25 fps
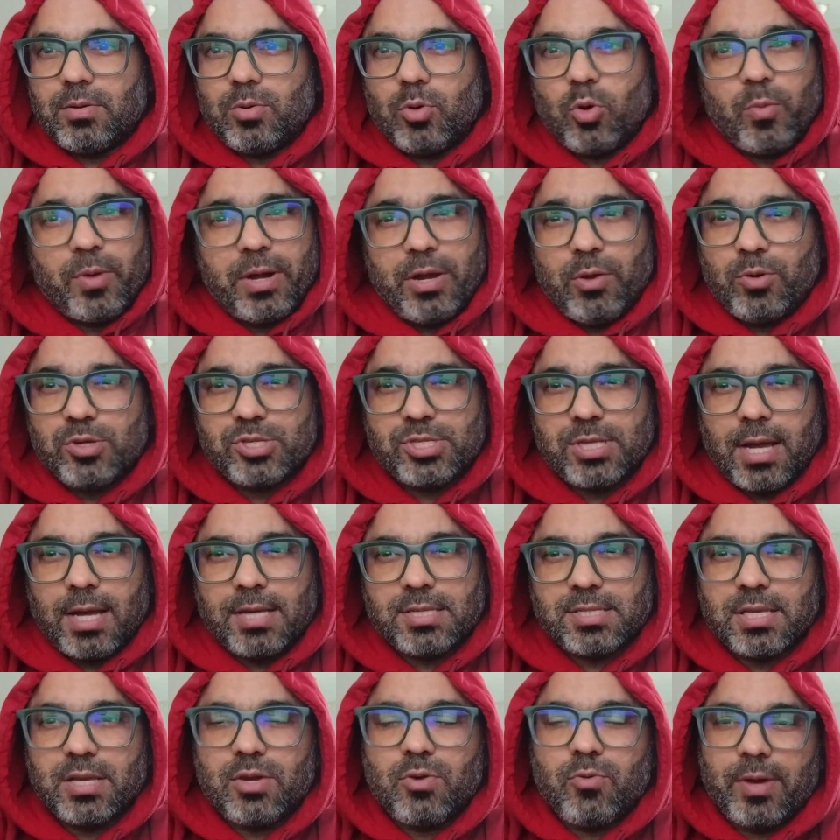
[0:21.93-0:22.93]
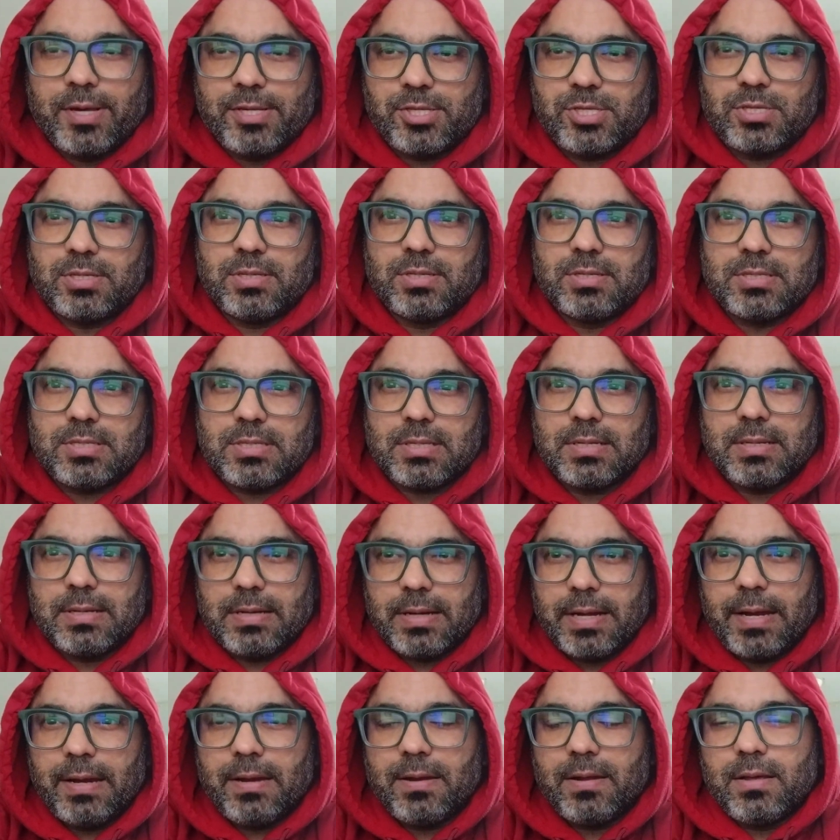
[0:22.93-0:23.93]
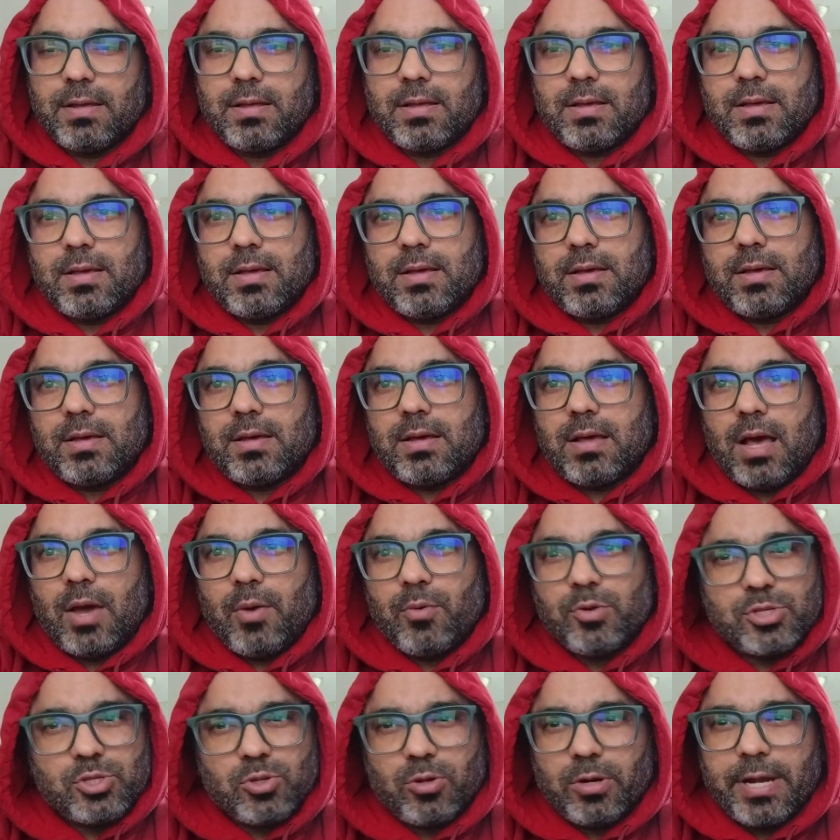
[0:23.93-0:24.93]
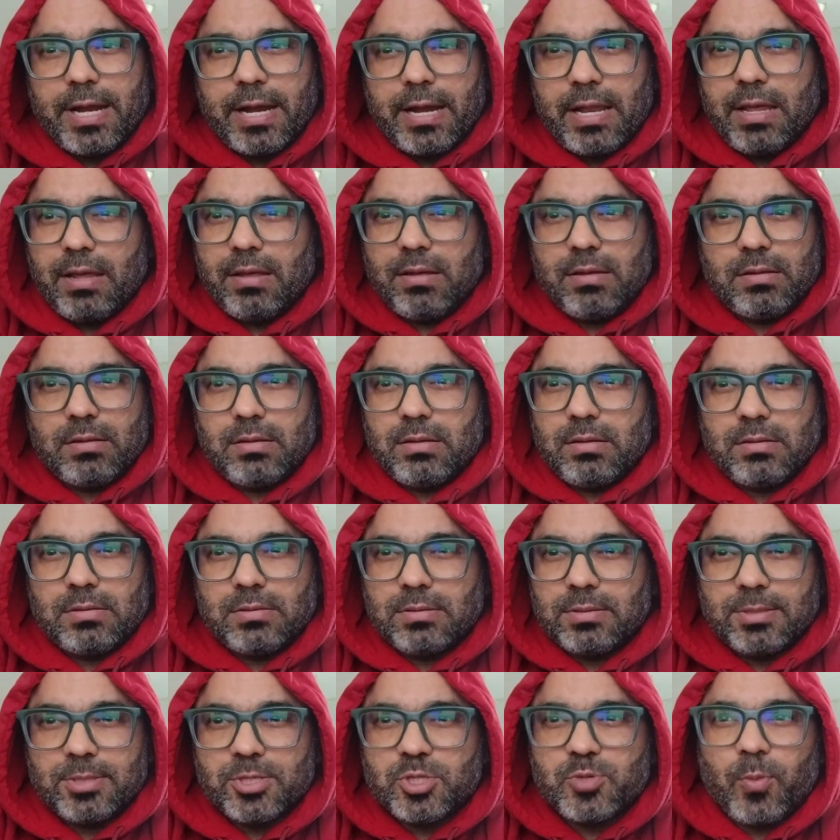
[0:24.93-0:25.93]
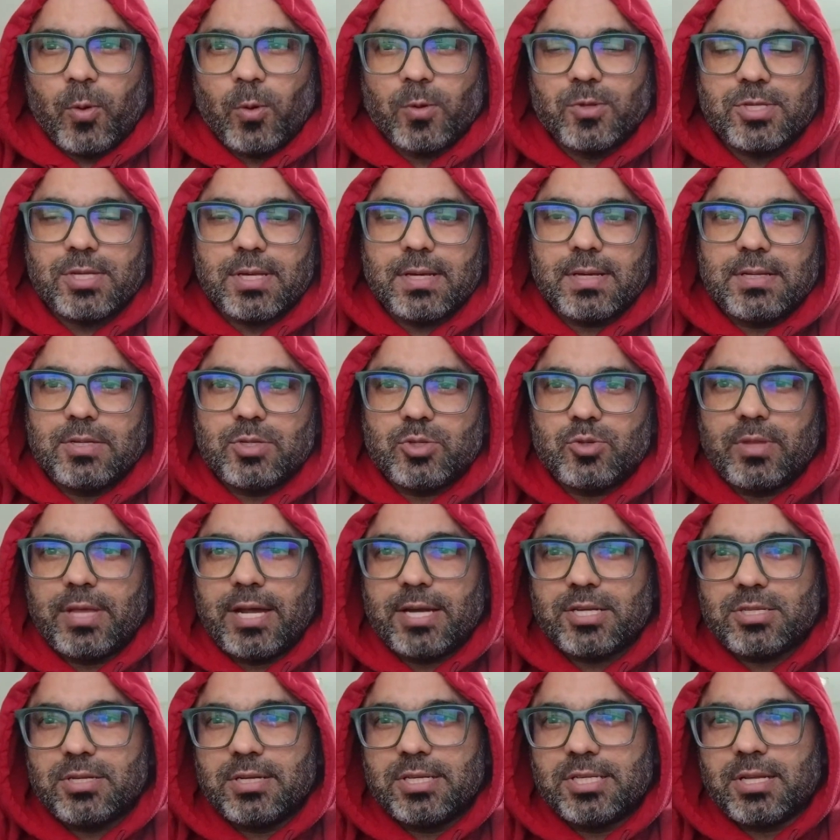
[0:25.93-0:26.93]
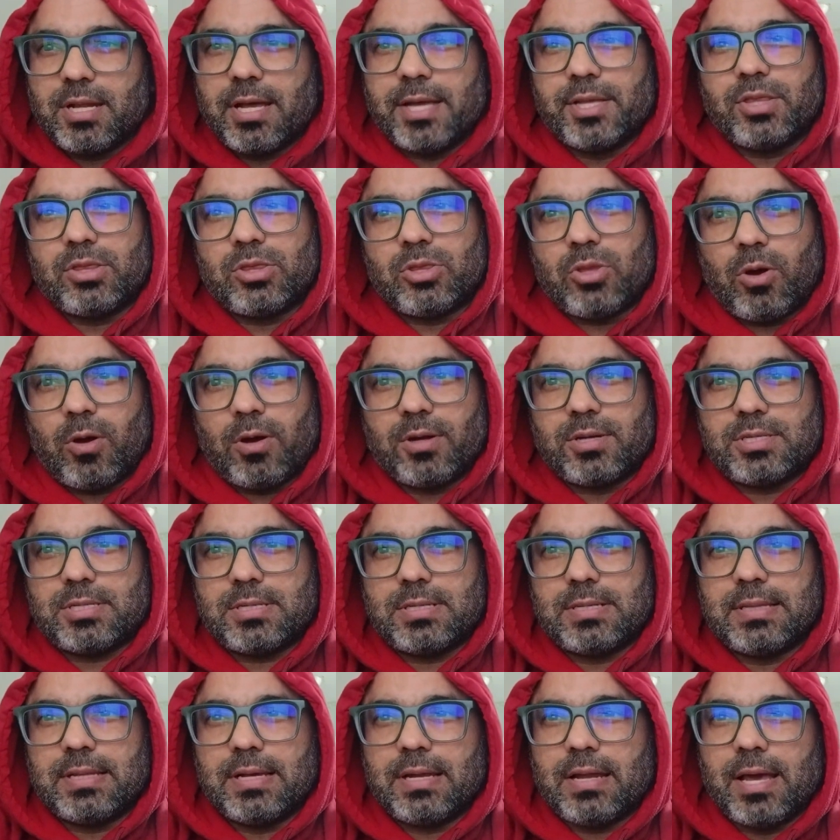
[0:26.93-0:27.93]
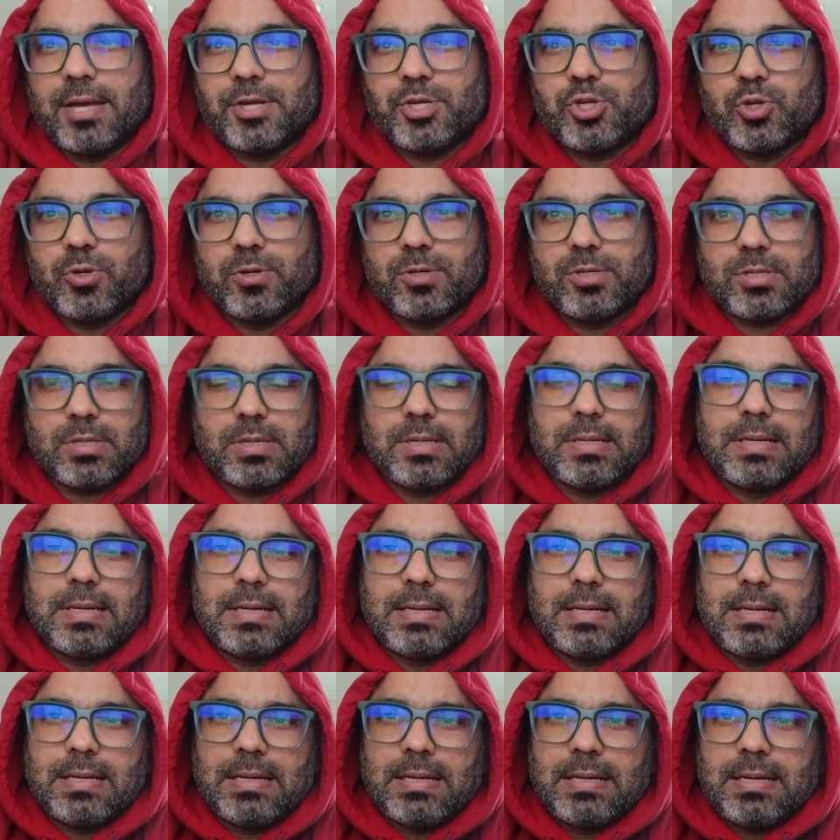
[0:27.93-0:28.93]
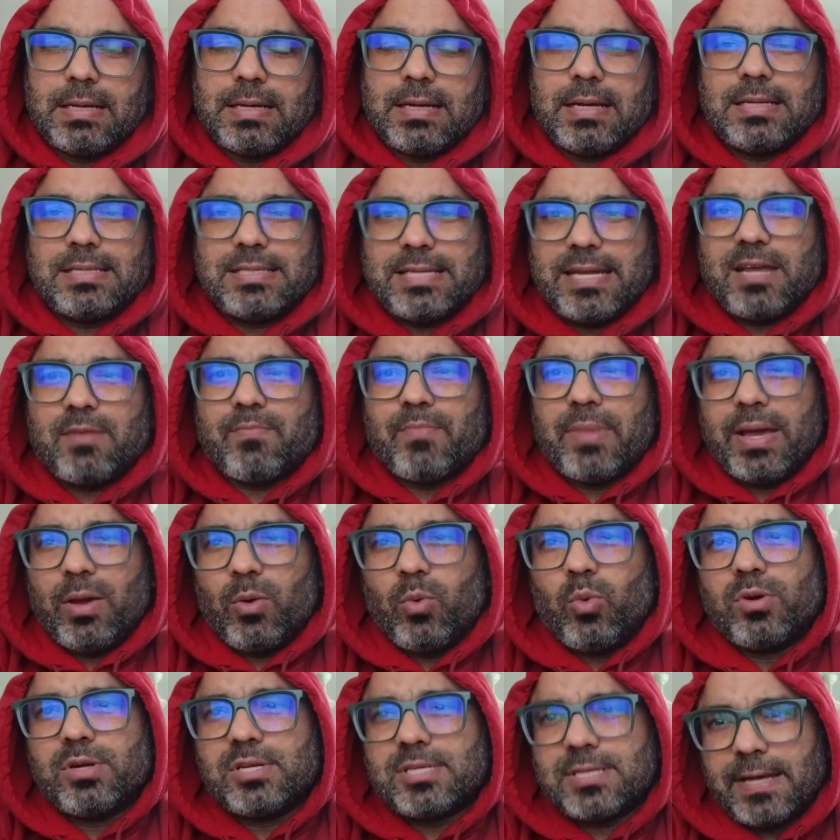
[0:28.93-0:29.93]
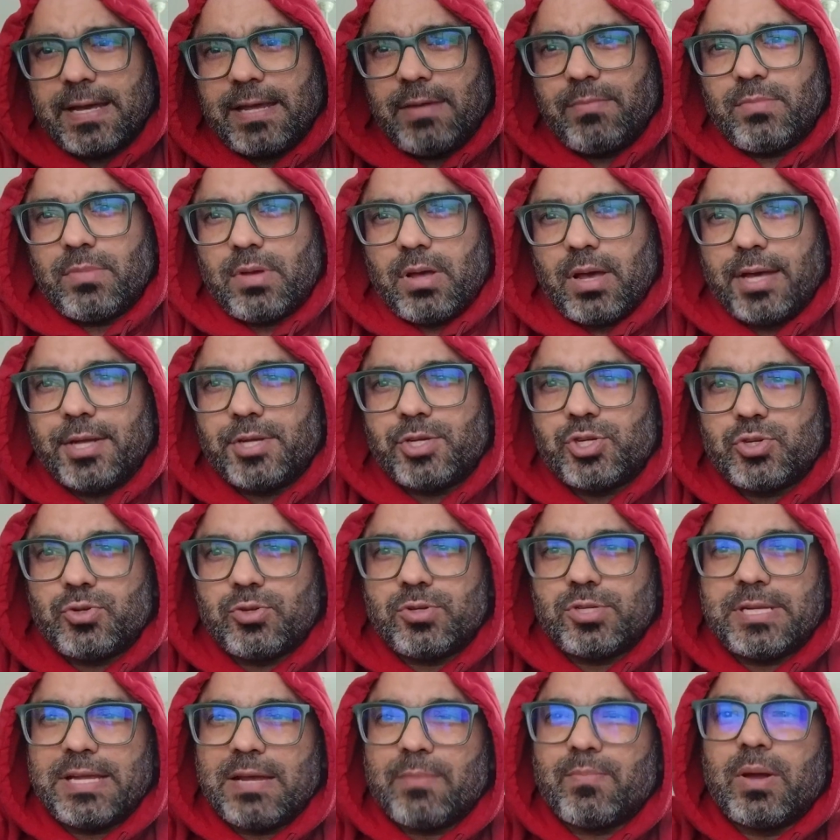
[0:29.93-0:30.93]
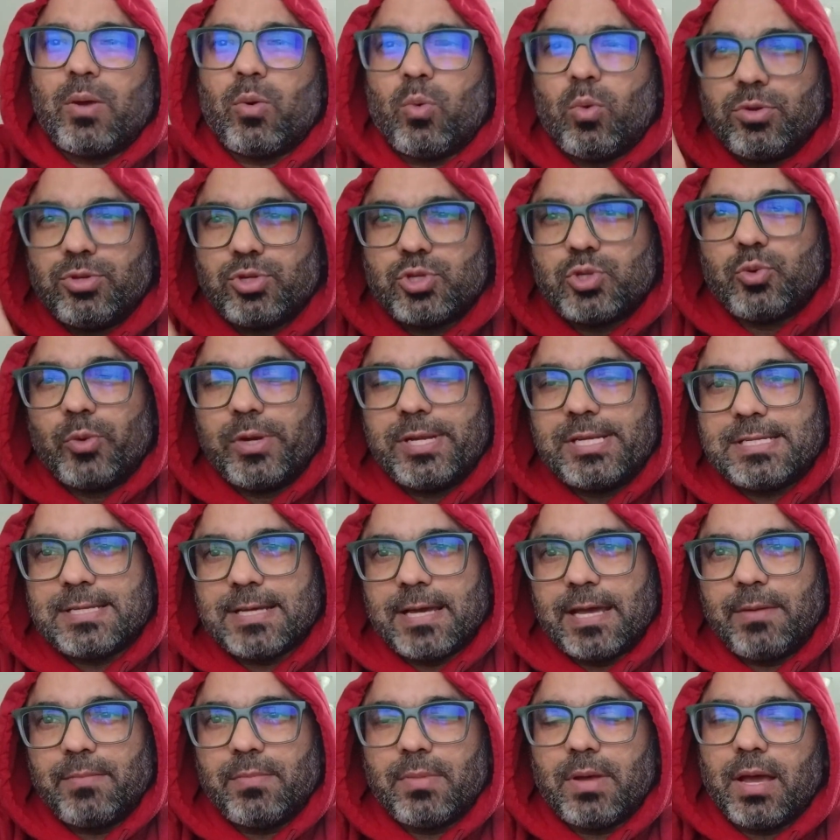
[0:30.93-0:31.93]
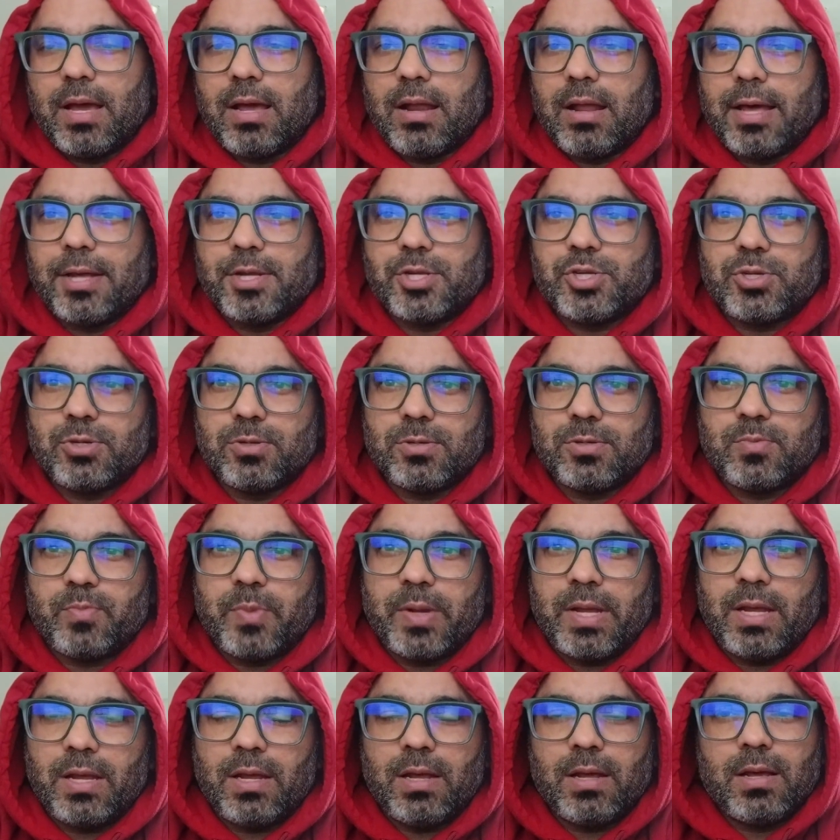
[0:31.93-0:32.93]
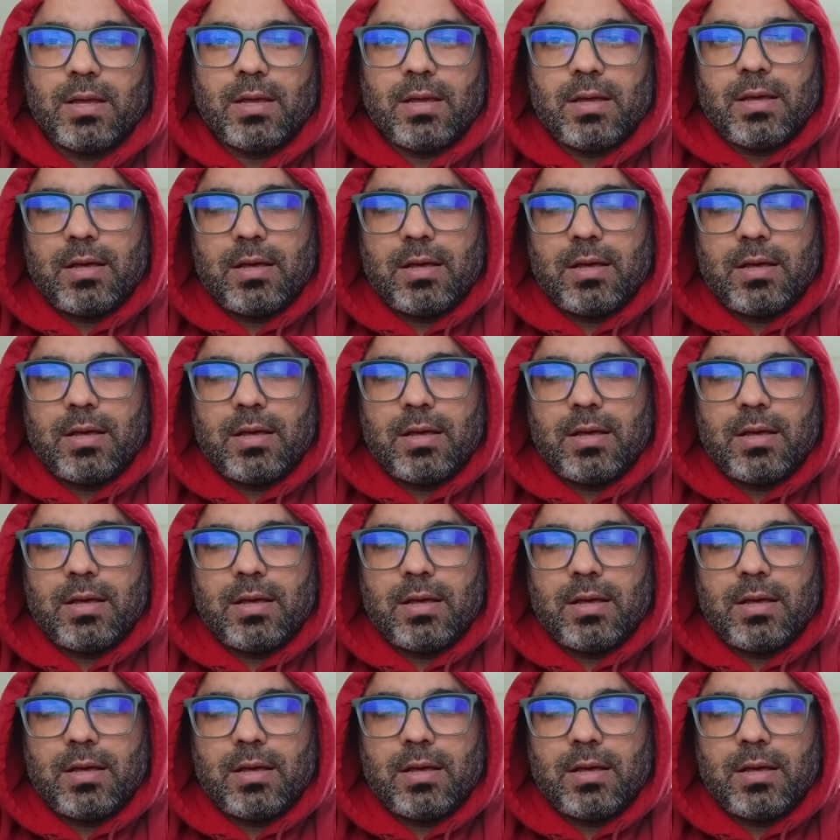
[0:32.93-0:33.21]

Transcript: nobody was asking questions, right? I was not getting the response. So that's the reason I thought that I should take my own time. I should take my own sweet time, and I should be